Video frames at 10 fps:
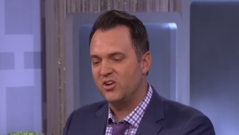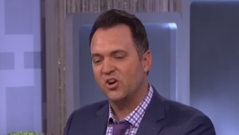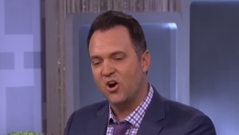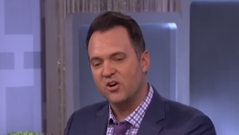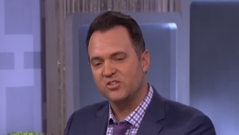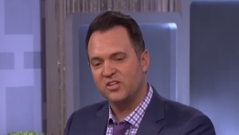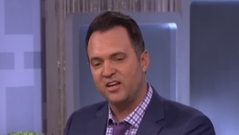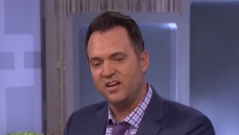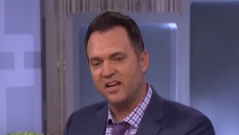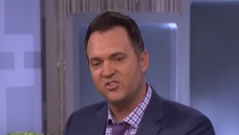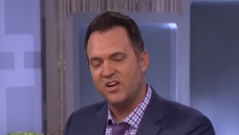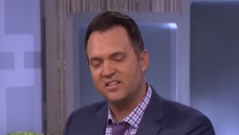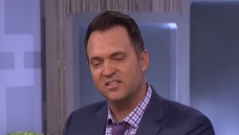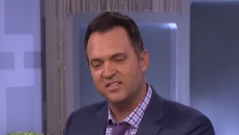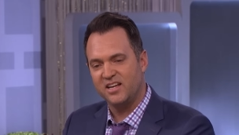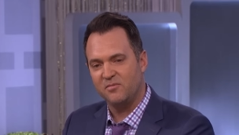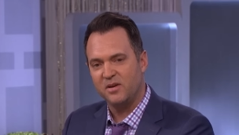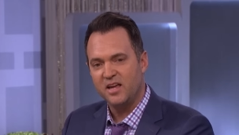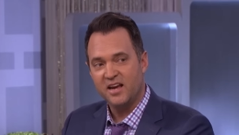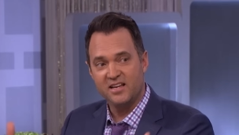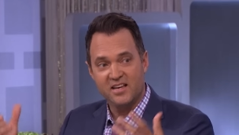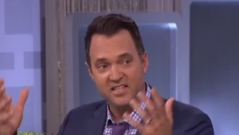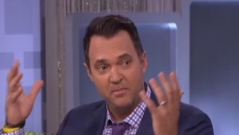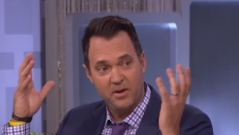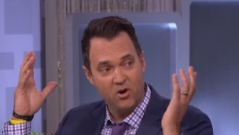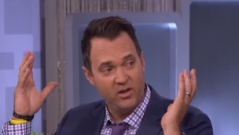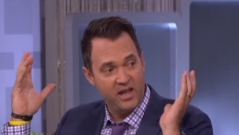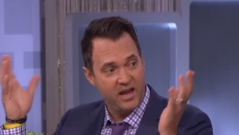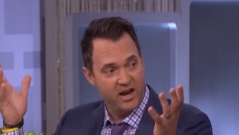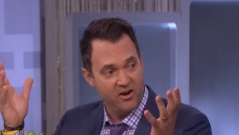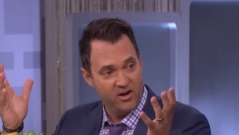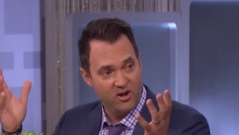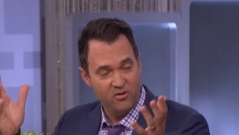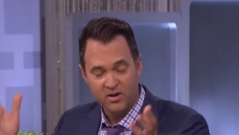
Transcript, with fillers: in her car seat and she hasn't seen him, because he has that big old head of hair, you know?